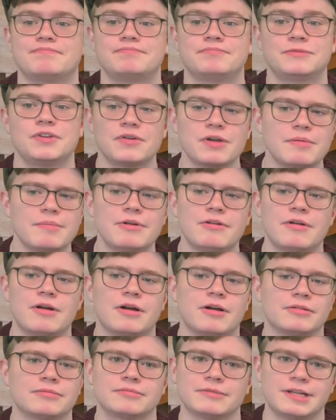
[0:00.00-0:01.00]
Don't get me
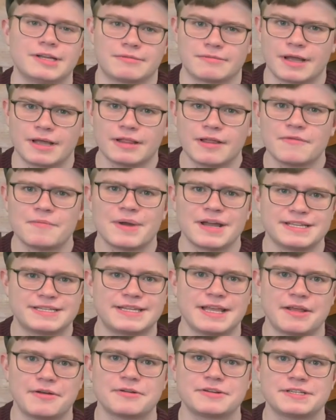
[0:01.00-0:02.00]
wrong, like, I love my
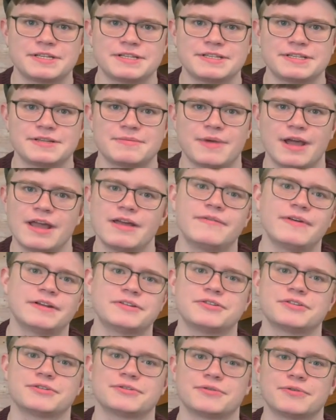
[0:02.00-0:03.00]
Sandersons and my
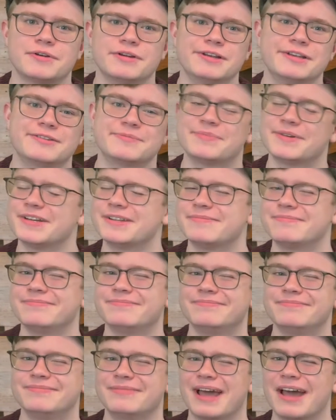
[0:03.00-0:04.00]
adventure stories, but
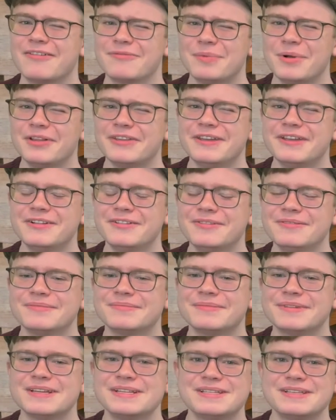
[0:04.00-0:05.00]
Half-Bald
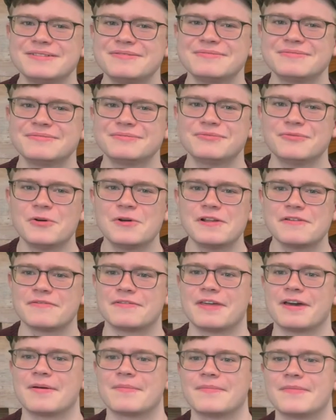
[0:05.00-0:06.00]
Hill isn't one of
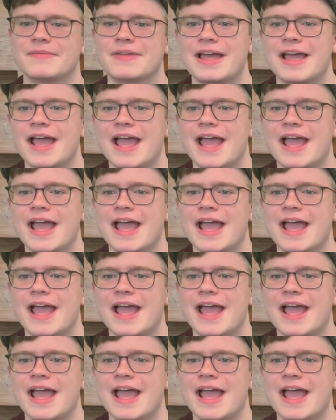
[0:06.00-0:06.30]
them.